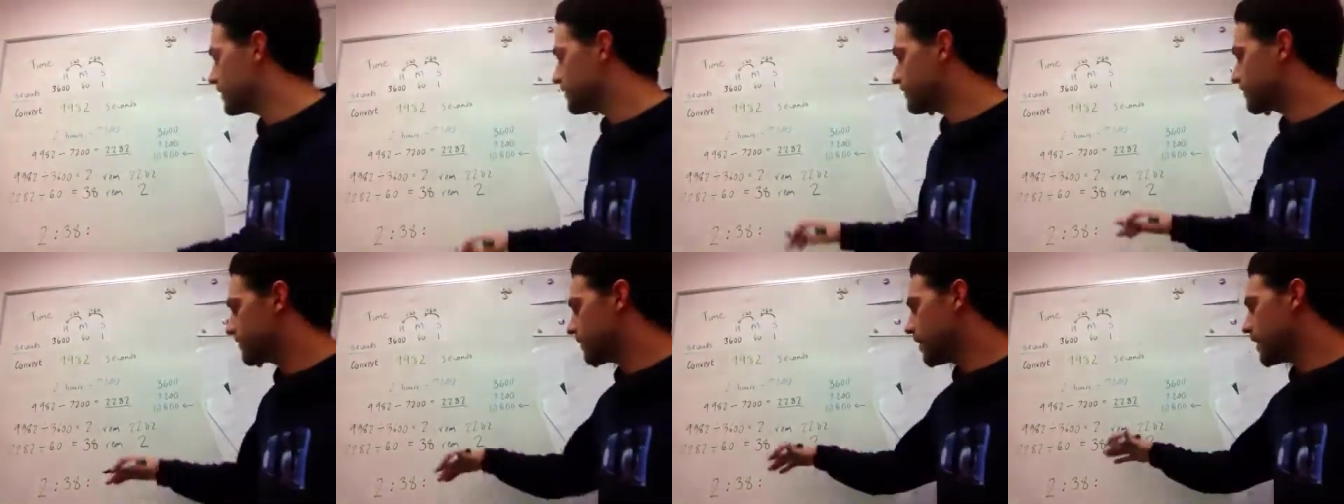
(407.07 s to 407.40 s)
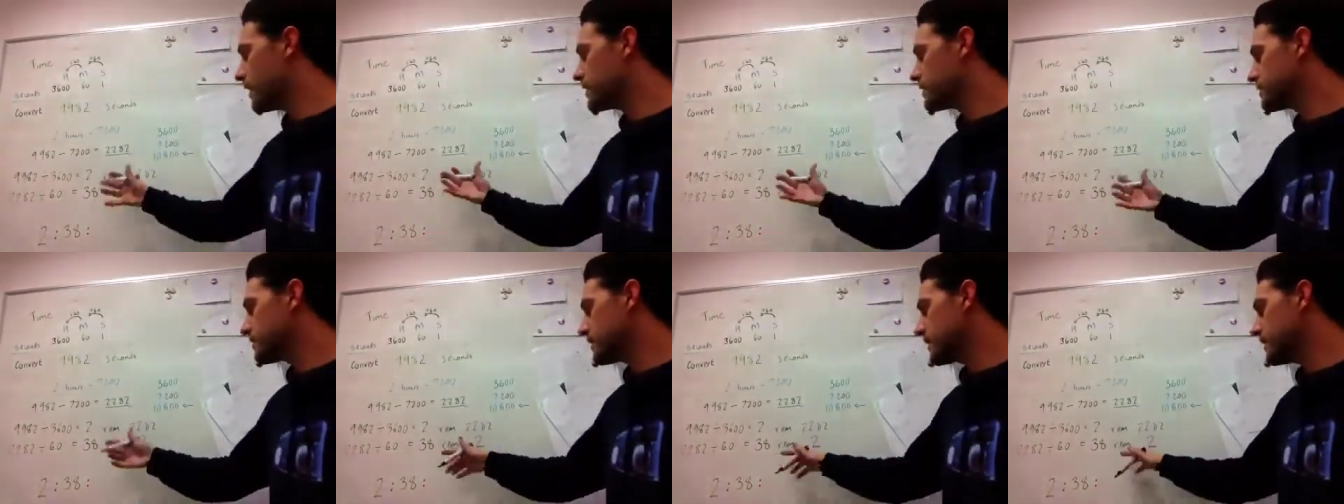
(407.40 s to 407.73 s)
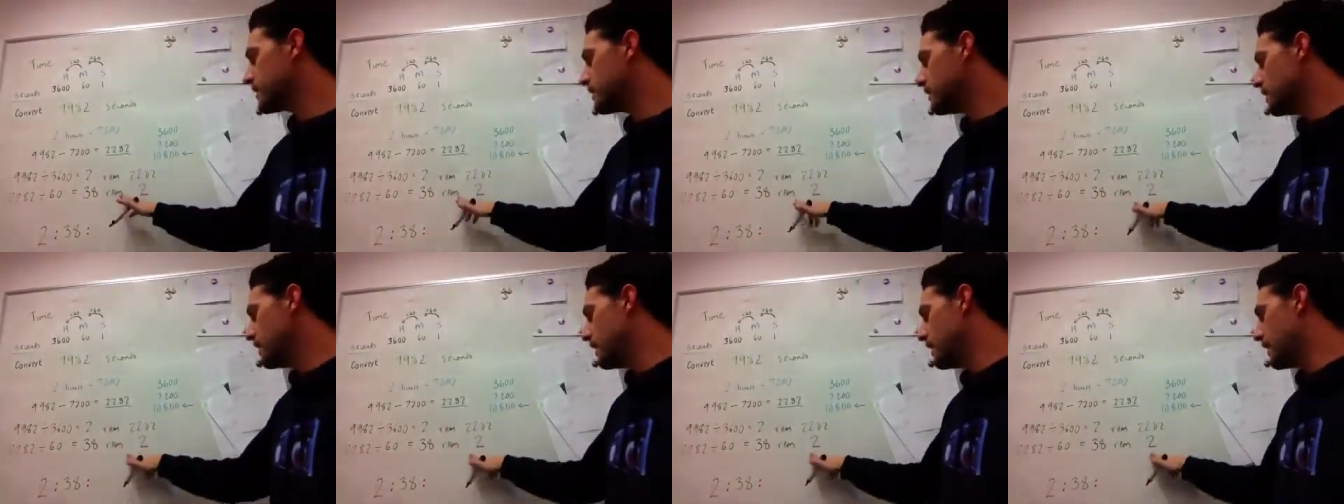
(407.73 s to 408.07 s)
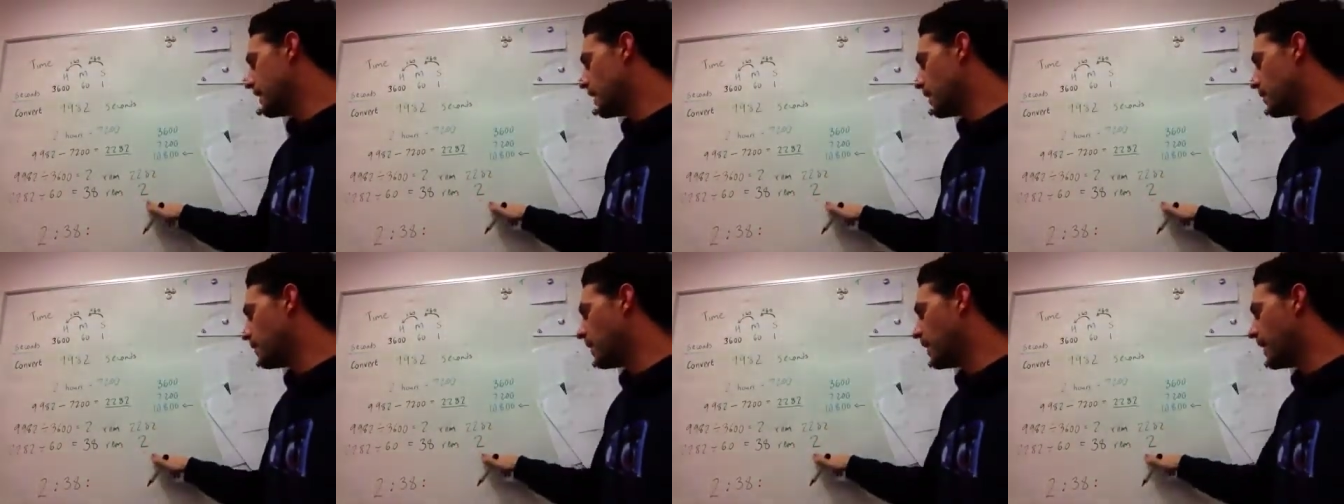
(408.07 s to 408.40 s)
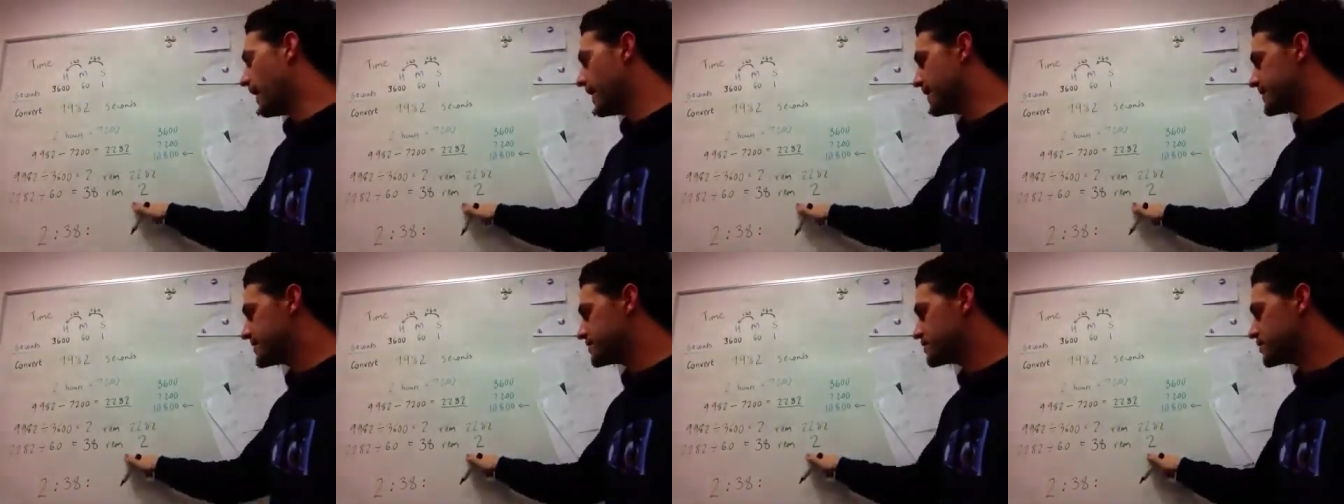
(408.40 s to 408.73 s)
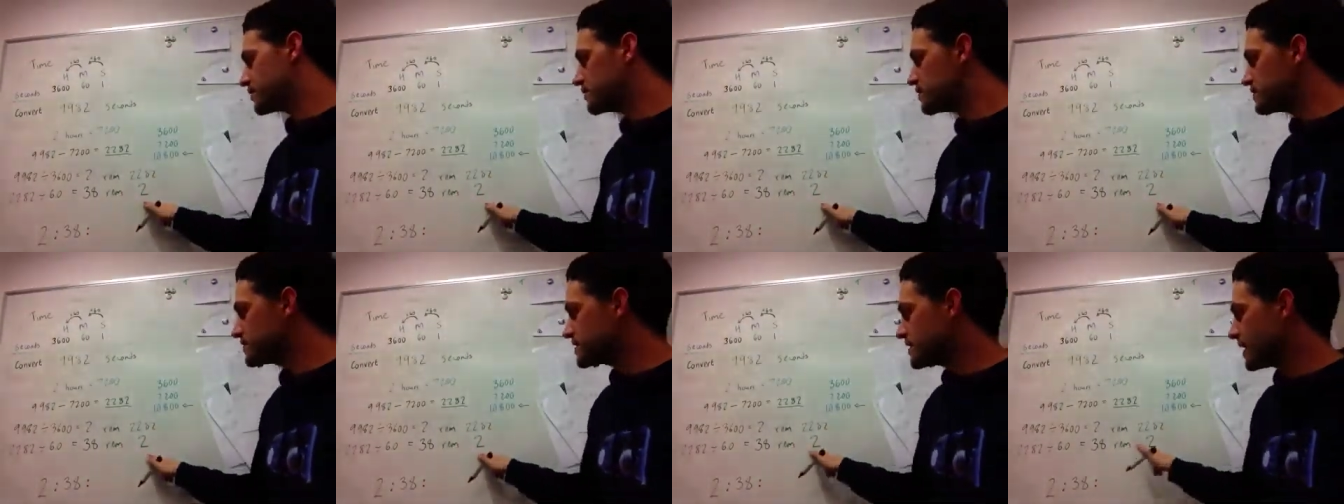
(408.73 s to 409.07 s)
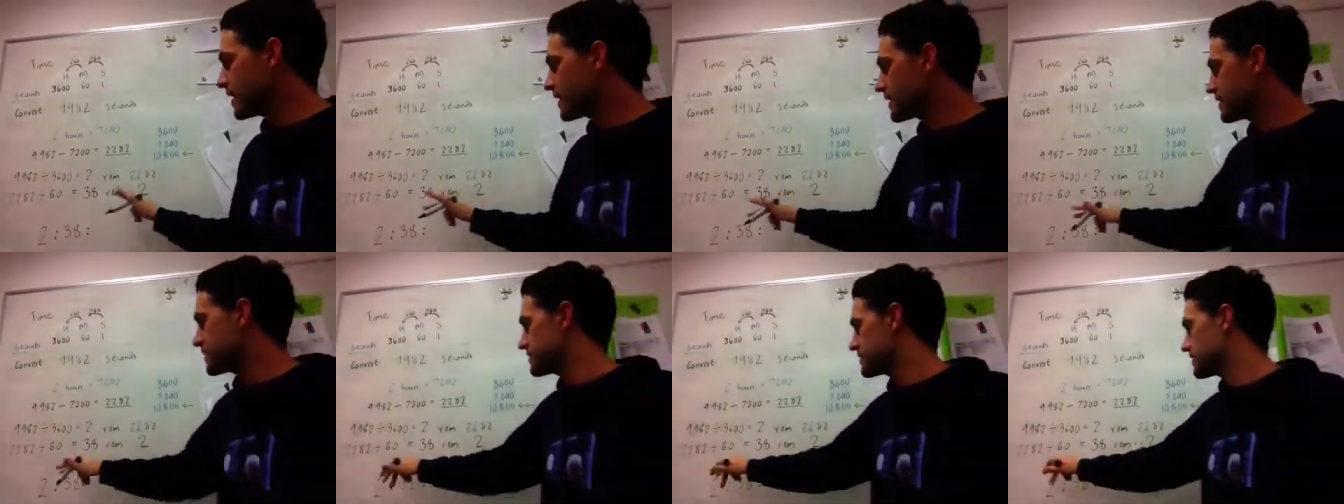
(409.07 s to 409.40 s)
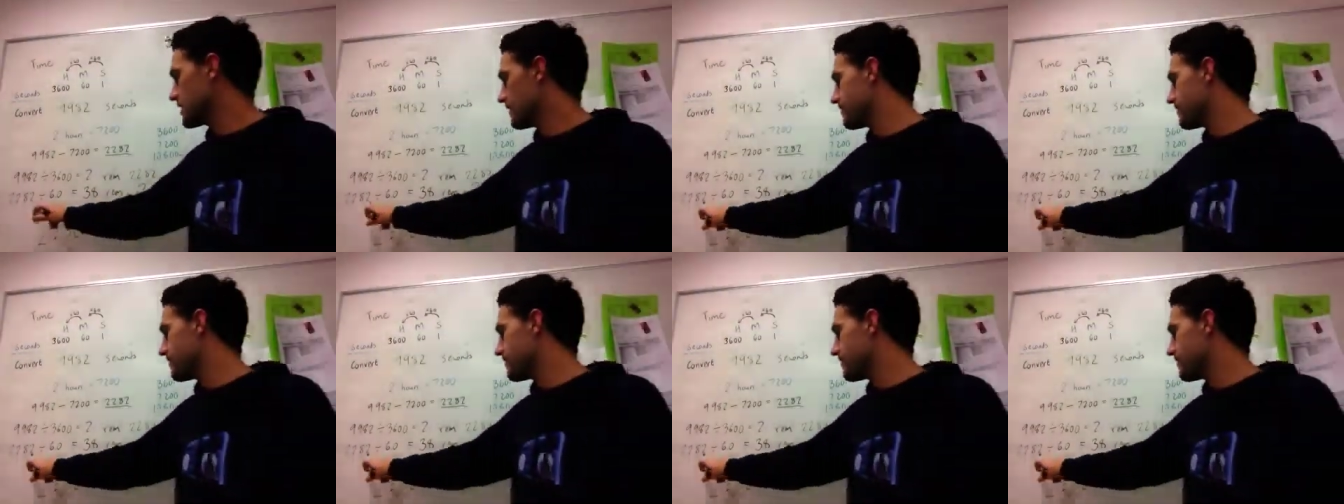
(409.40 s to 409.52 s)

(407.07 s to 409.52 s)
then finally, um, I had two seconds